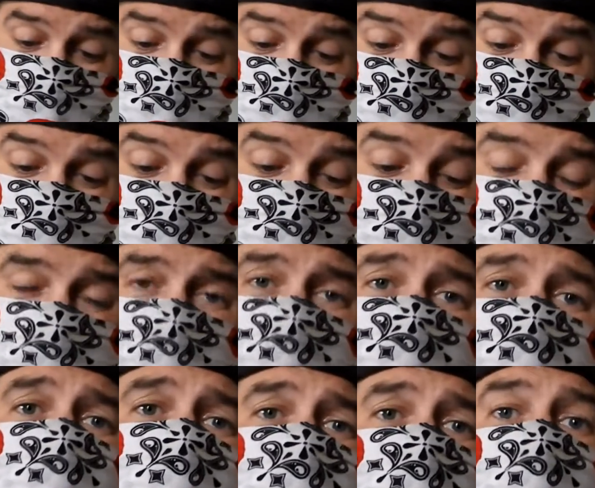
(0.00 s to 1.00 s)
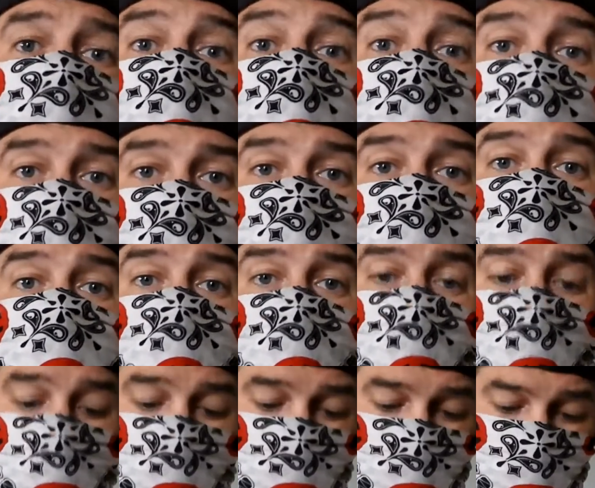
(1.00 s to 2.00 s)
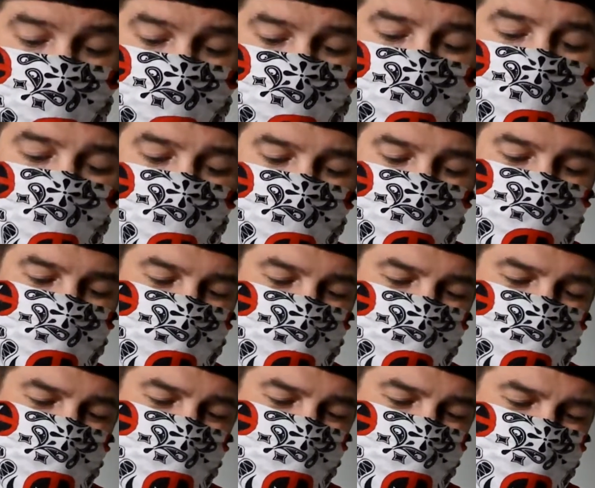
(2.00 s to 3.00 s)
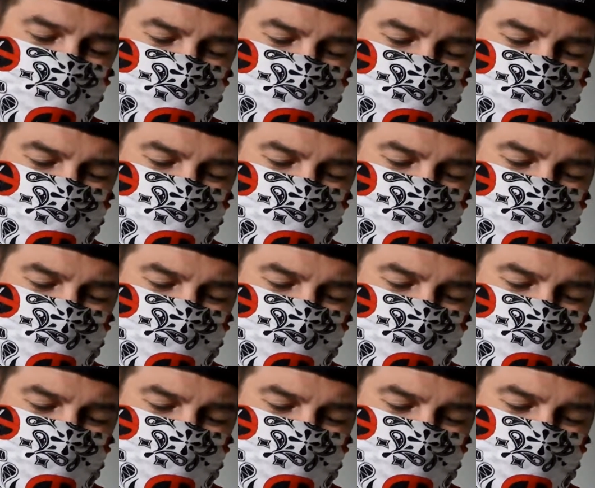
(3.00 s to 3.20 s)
So he does a lot of good work, but I will say,